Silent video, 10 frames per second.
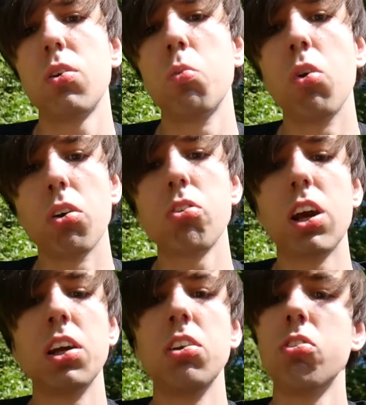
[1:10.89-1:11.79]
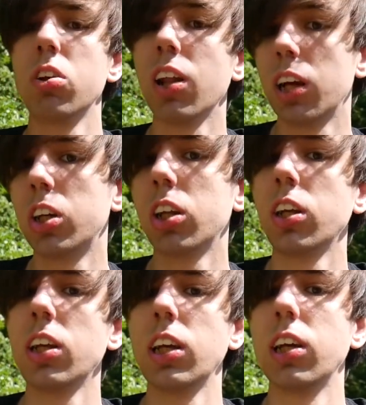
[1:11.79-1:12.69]
what settings you'll
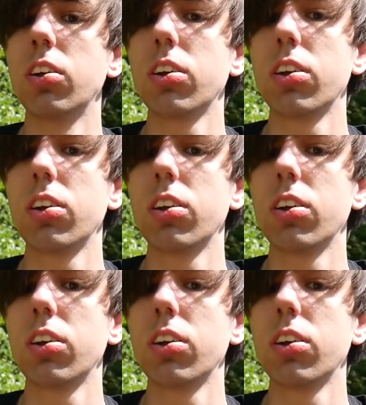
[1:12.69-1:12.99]
actually need.